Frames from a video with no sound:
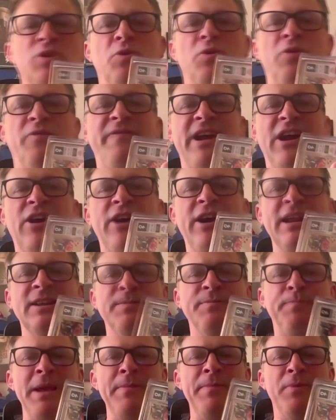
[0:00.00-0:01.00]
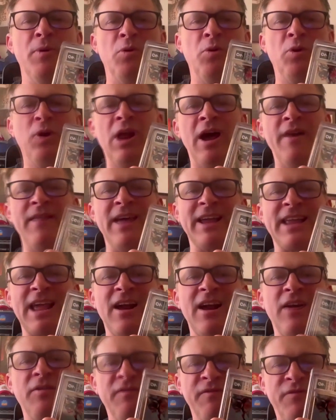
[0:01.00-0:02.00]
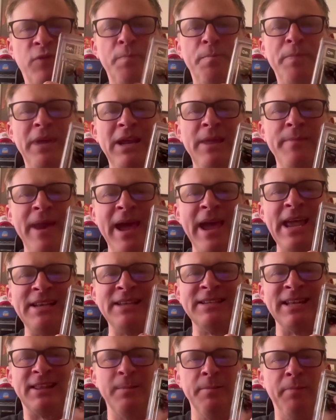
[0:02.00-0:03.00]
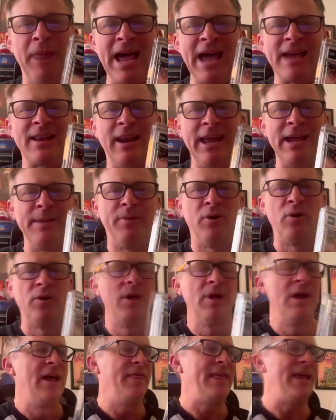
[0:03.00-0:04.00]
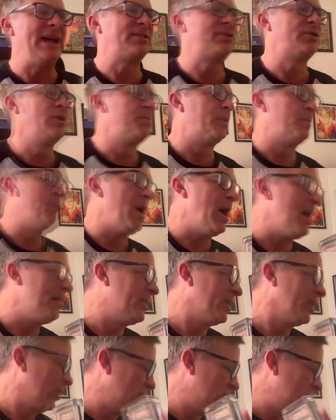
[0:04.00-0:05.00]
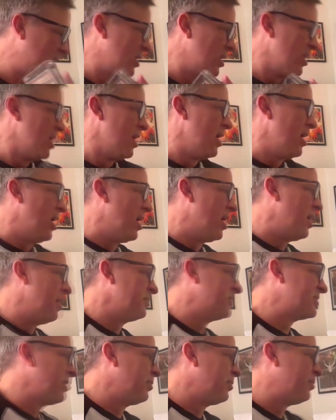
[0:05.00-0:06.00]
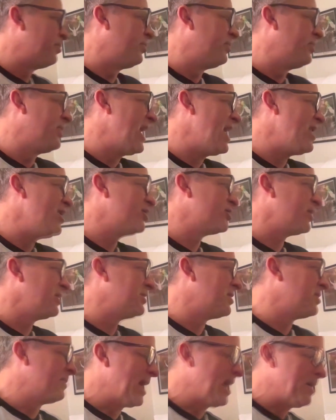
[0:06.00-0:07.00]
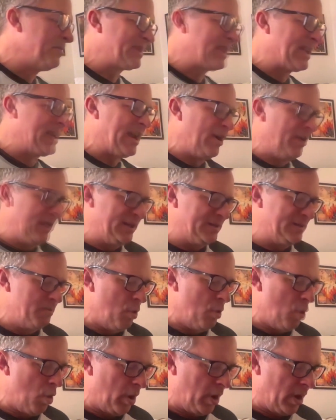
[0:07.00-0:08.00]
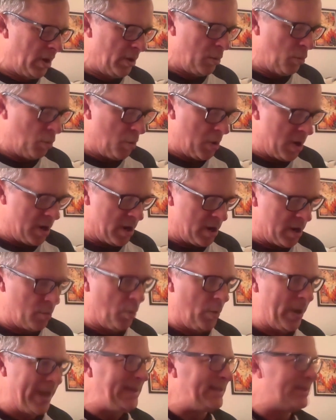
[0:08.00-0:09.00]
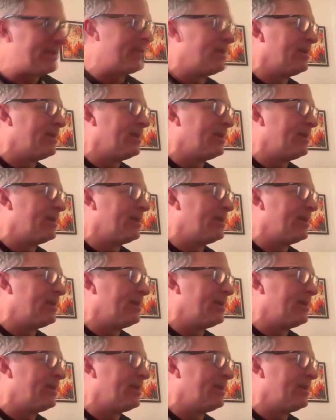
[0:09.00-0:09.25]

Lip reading: will vary, and people will love, like for piggy banks, like the black label, that's super popular. So that usually sometimes carries more weight,